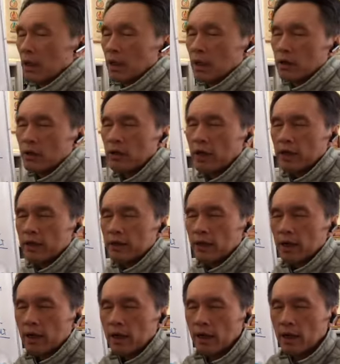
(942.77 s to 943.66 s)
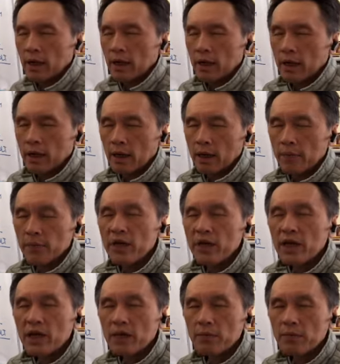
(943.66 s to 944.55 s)
You get a
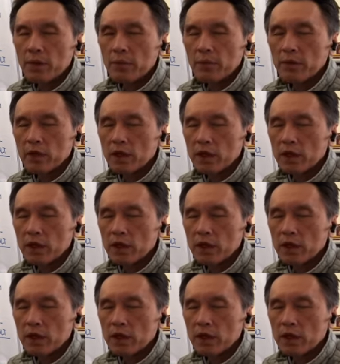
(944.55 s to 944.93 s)
million people